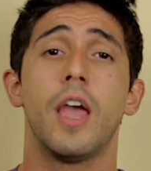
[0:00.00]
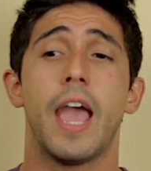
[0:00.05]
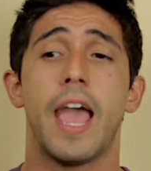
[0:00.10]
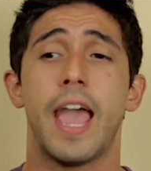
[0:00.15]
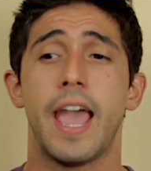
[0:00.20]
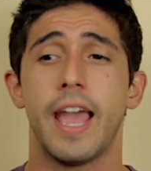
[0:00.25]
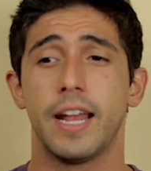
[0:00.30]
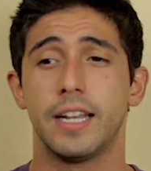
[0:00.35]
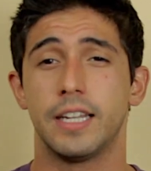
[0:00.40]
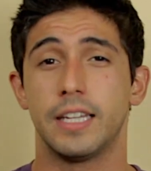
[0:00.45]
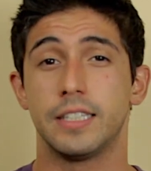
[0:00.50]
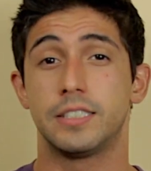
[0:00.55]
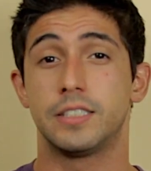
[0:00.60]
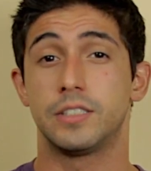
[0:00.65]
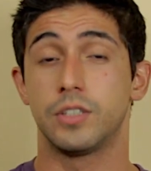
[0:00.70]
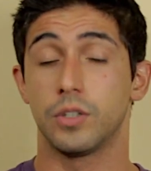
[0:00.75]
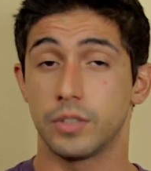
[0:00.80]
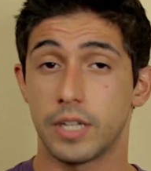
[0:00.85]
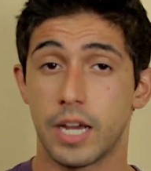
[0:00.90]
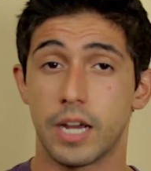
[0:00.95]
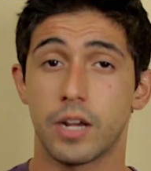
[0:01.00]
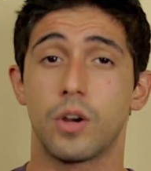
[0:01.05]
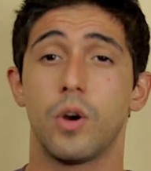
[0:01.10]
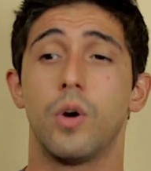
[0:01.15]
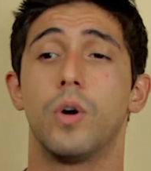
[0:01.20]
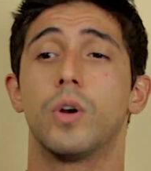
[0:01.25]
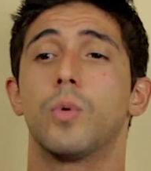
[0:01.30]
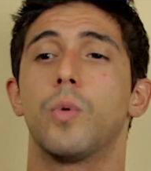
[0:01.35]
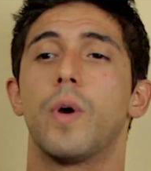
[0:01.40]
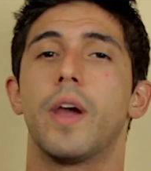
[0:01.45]
and it's still not
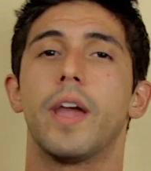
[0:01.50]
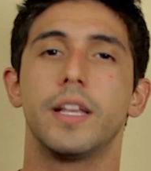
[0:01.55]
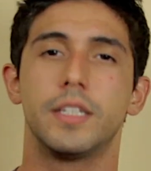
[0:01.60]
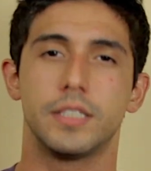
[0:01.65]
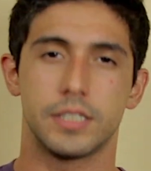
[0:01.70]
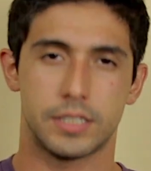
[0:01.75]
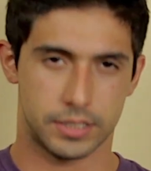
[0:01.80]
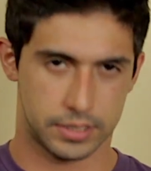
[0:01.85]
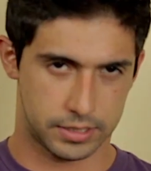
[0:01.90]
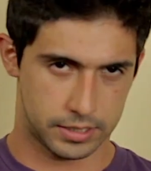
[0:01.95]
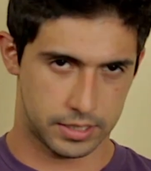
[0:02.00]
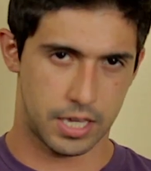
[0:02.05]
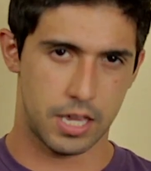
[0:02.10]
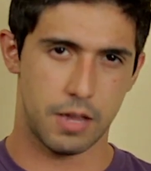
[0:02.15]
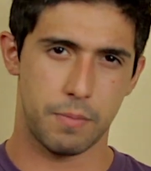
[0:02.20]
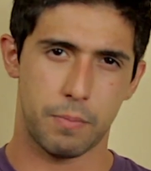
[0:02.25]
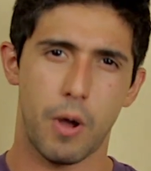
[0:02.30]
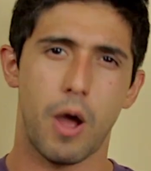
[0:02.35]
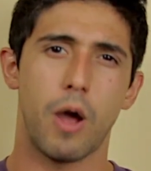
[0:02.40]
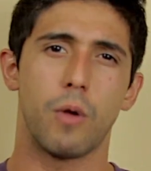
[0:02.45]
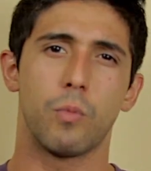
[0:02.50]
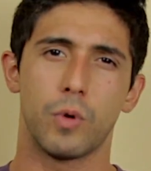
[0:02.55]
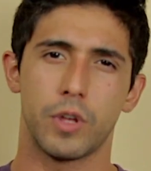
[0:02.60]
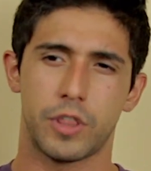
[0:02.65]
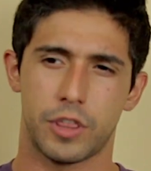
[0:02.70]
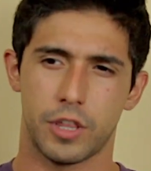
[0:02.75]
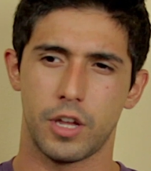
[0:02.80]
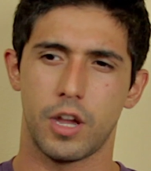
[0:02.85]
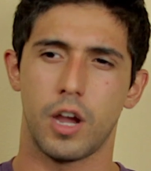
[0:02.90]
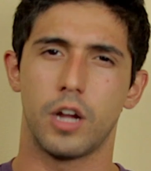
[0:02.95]
going away, just keep on
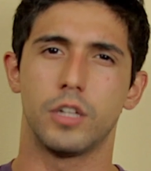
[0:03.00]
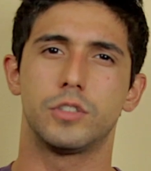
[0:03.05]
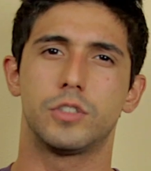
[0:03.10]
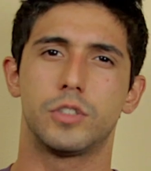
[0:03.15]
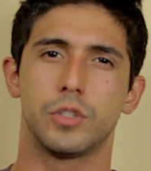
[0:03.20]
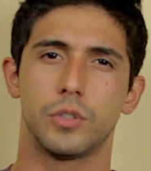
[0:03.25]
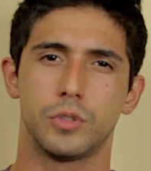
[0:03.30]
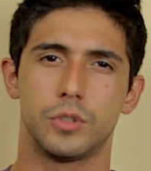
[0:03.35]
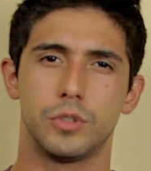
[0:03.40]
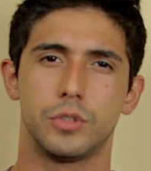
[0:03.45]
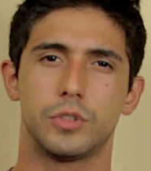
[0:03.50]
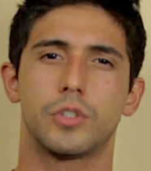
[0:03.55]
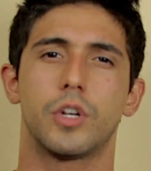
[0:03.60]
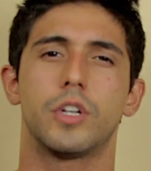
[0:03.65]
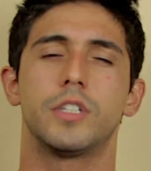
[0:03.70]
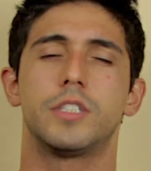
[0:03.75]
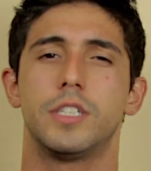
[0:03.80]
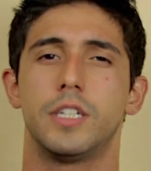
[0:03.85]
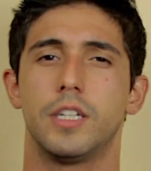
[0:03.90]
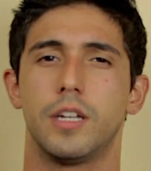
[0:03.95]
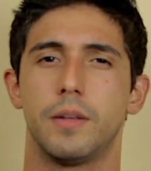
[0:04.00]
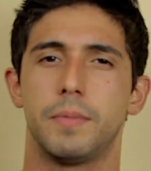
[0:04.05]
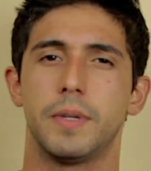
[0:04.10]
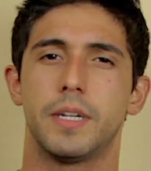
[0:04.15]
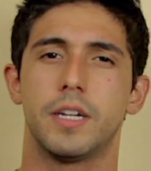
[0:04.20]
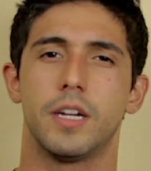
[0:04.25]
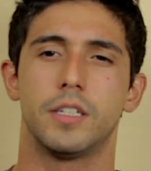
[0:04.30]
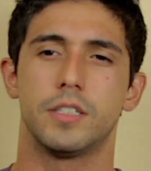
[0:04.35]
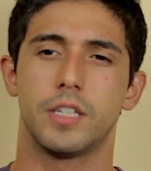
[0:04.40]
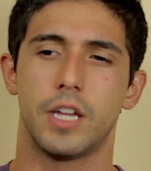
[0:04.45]
with it until you start seeing it,
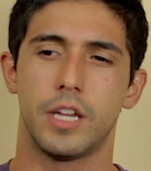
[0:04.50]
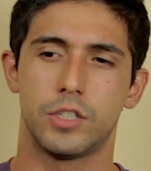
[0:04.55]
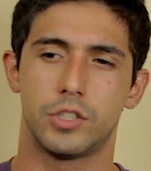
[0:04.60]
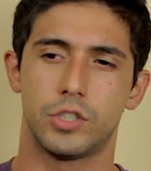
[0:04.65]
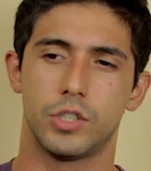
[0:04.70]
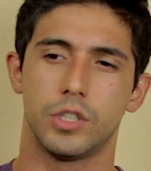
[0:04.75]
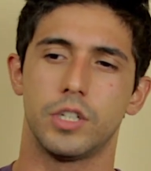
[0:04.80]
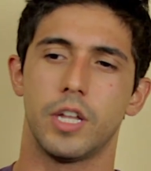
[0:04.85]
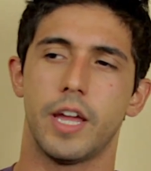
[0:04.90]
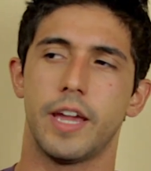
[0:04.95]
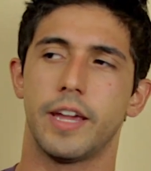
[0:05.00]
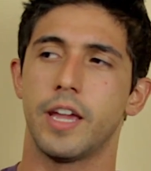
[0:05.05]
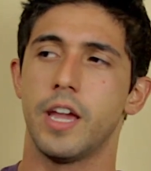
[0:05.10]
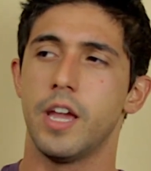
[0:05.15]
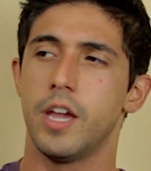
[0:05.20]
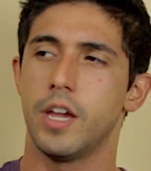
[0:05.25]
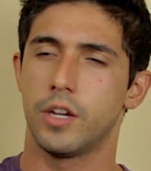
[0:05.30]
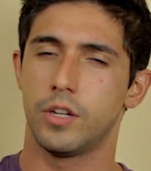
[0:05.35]
because it should like